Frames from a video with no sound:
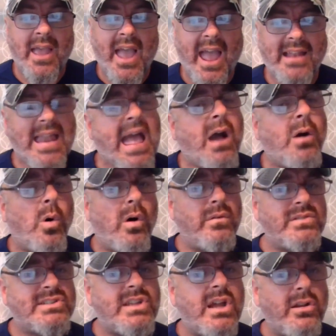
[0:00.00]
And now all of
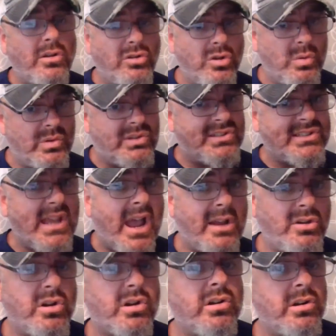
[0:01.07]
a sudden you
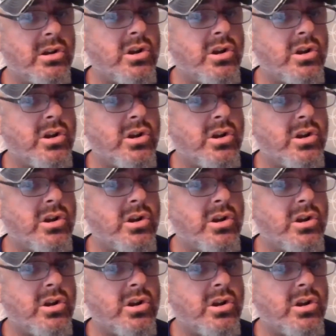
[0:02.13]
decide you're going to